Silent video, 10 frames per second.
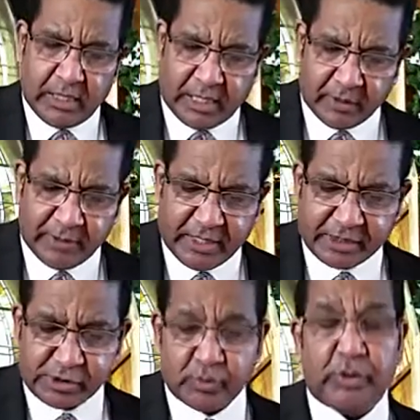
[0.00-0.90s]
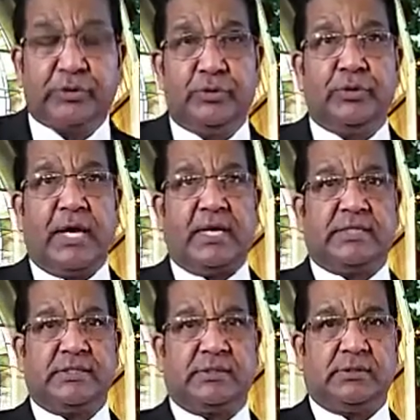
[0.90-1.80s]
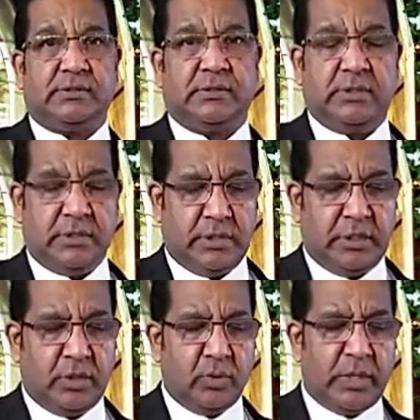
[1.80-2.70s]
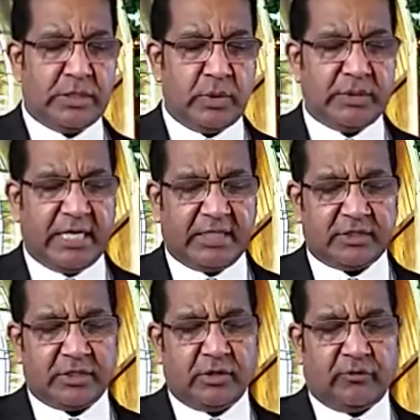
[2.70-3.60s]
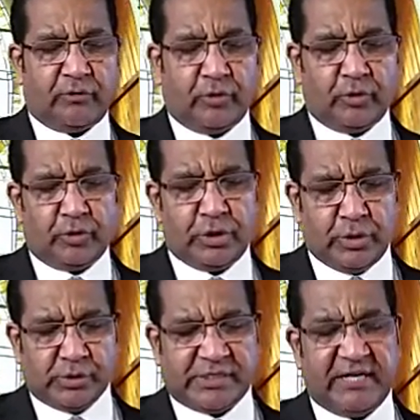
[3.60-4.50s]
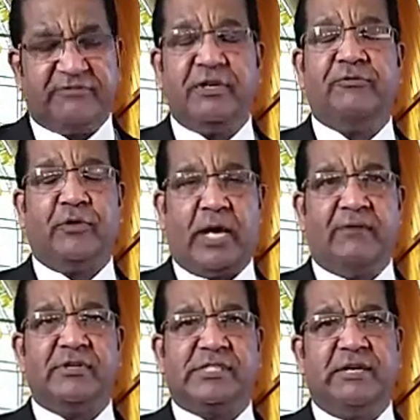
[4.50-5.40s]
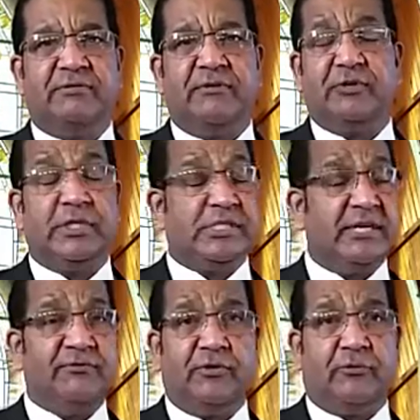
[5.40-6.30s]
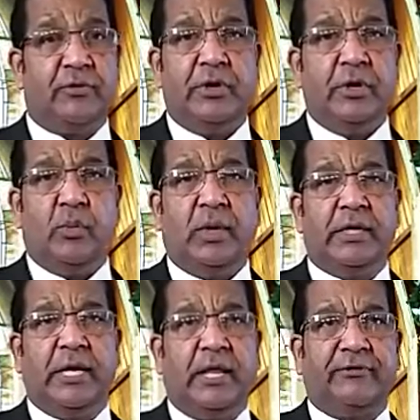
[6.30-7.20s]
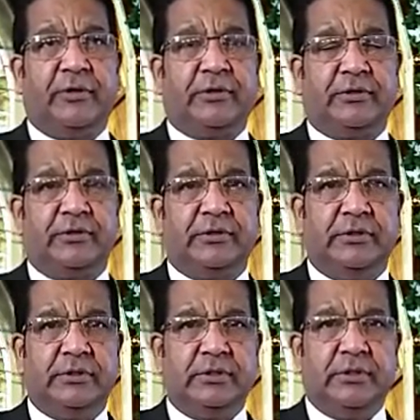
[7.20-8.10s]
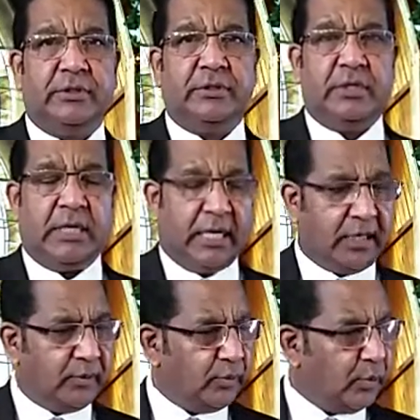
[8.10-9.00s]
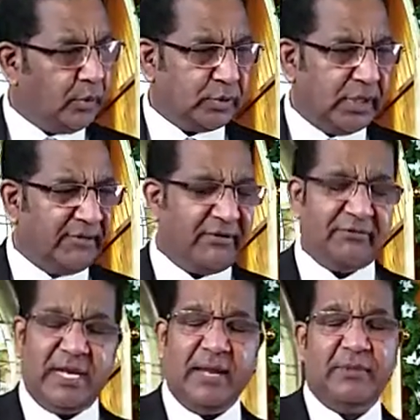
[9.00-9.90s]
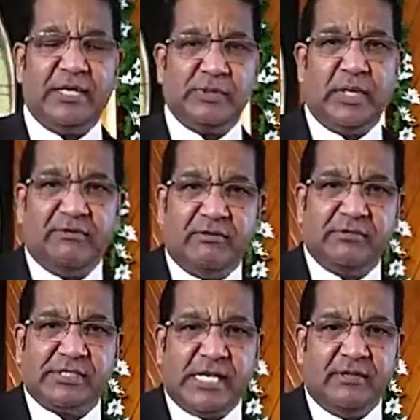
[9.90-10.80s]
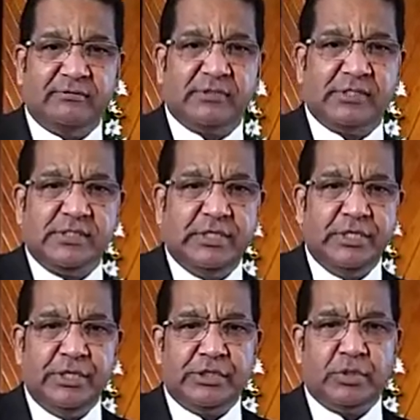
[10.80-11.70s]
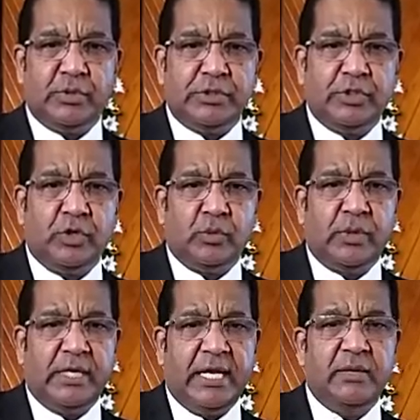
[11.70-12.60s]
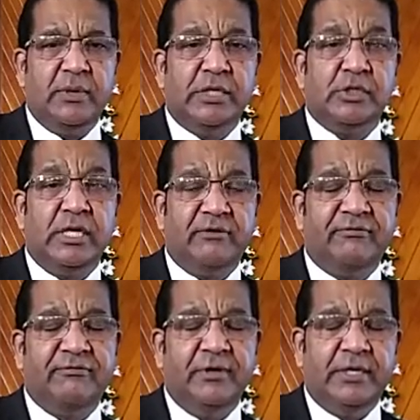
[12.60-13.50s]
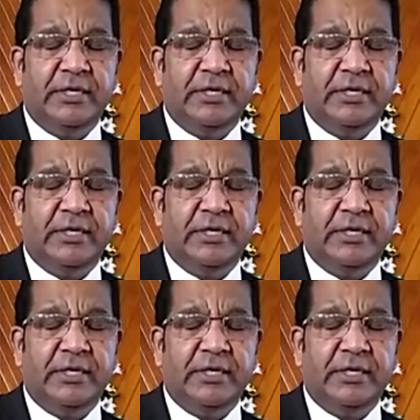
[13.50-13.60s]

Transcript: helping us to work through that. We're doing that for your safety, for our safety, for the safety of one another. We want to love our neighbor as we love ourselves, so we do not want anybody to leave